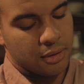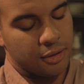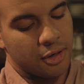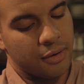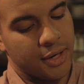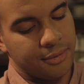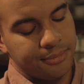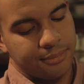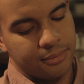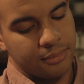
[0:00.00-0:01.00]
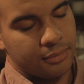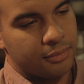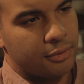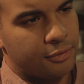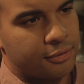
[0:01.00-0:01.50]
You know, Anne,
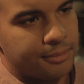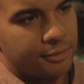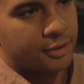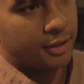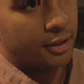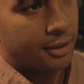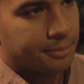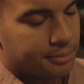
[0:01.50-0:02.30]
it's getting late.